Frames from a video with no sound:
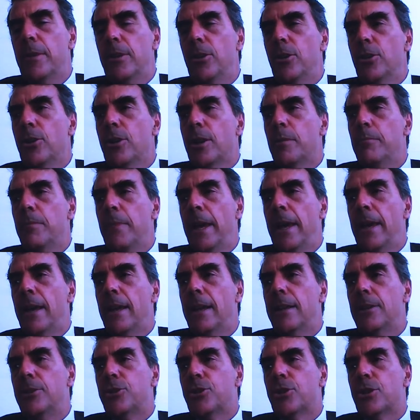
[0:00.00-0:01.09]
You can
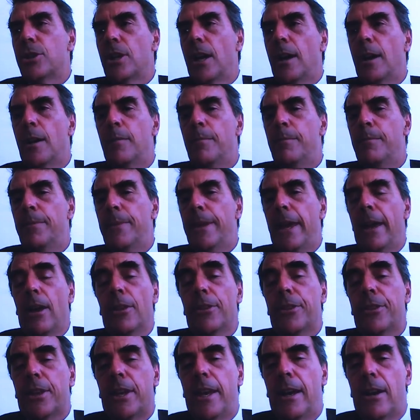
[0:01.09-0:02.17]
manage
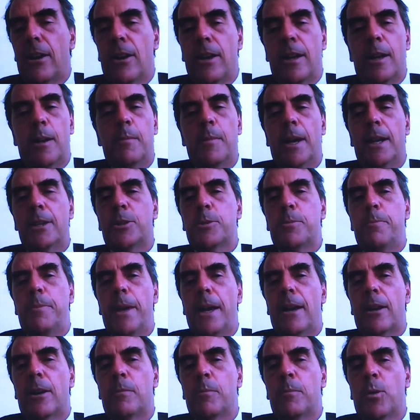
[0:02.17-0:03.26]
healthcare in a much better,